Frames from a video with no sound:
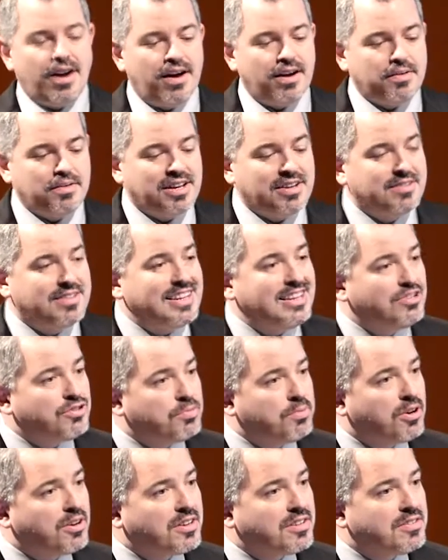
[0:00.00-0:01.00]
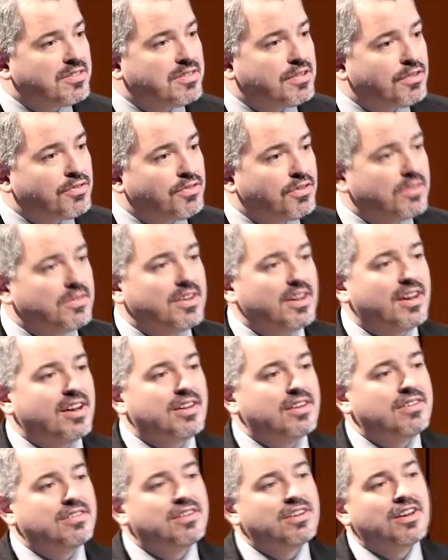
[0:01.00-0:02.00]
Because each market's different,
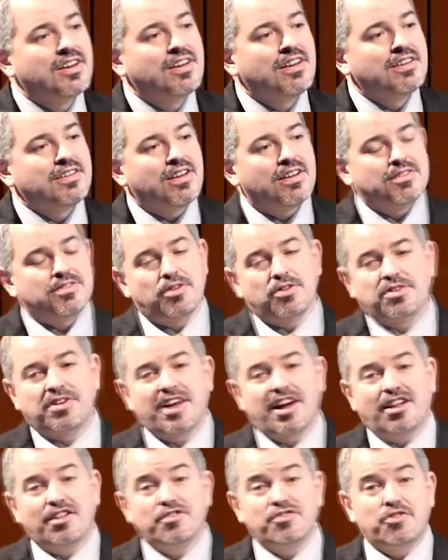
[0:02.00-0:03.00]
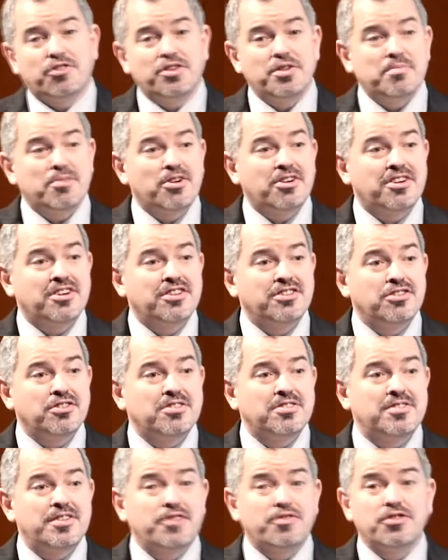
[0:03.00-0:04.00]
and a Southern California market
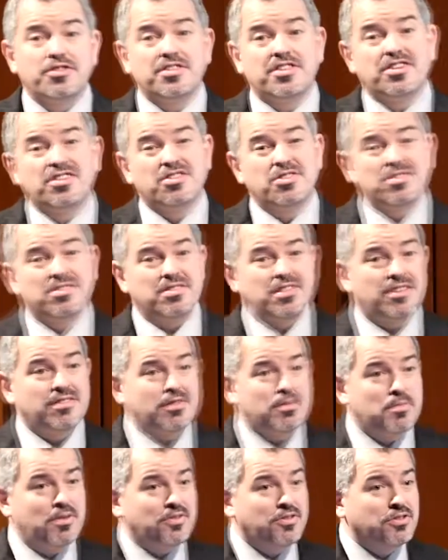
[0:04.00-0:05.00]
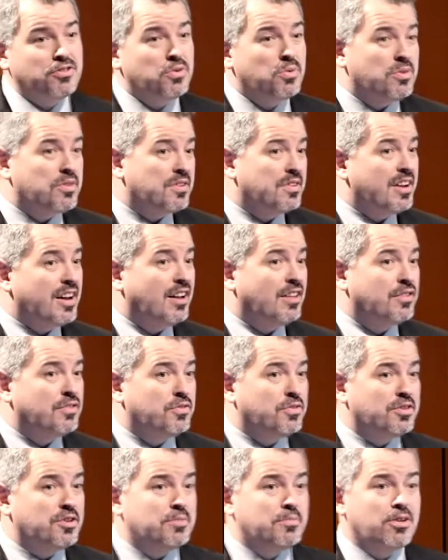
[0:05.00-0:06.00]
looks different than some of our Northern
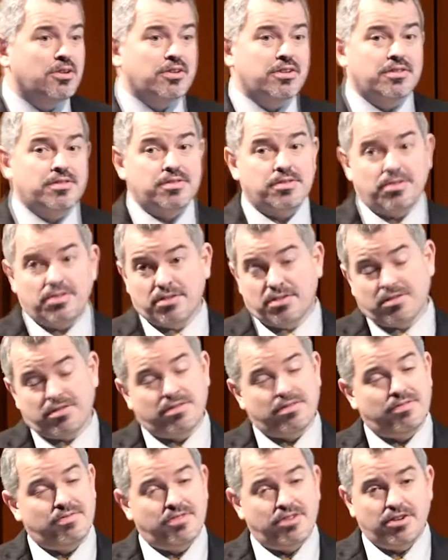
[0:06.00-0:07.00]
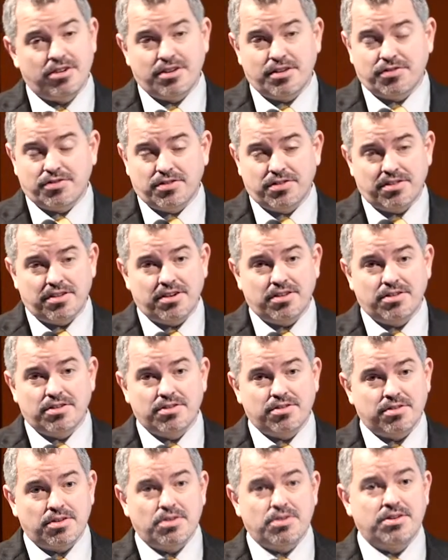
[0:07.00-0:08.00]
California markets. It looks very different than
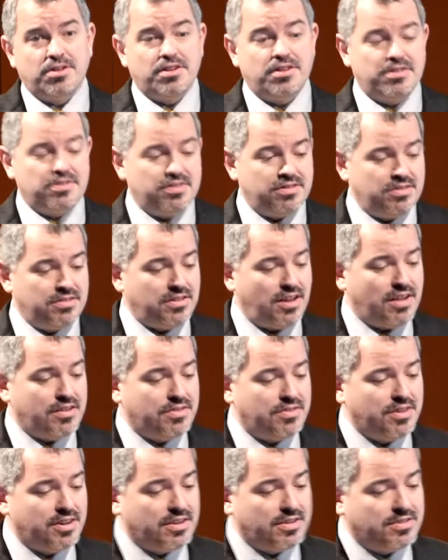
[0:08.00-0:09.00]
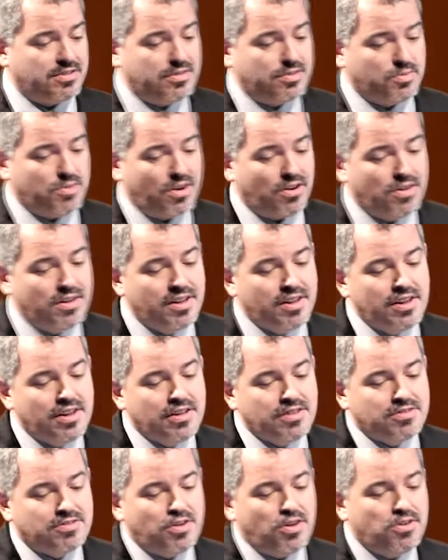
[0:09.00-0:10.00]
Arizona and Las Vegas as well.
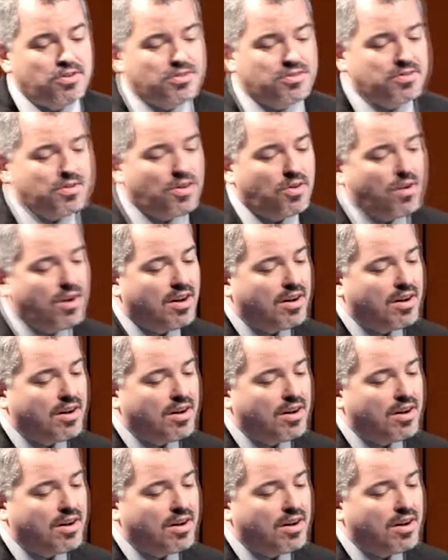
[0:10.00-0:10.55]
So